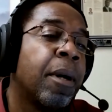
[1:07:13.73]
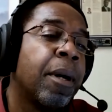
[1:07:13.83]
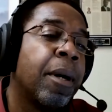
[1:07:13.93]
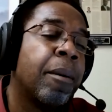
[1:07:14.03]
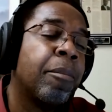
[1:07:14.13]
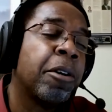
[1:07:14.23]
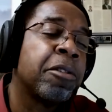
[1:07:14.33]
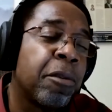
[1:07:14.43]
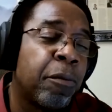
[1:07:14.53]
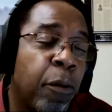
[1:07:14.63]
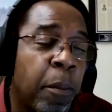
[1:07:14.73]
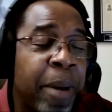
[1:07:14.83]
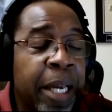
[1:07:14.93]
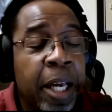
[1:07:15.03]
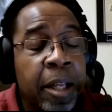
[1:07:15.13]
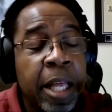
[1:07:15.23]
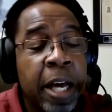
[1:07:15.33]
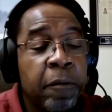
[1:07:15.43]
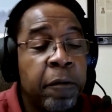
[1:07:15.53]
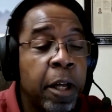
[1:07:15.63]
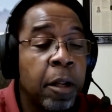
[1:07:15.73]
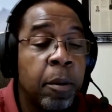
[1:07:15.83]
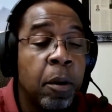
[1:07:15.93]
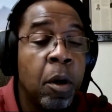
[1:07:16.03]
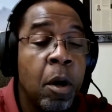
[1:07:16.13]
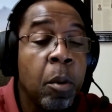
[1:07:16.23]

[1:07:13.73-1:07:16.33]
Marcia, for making that available.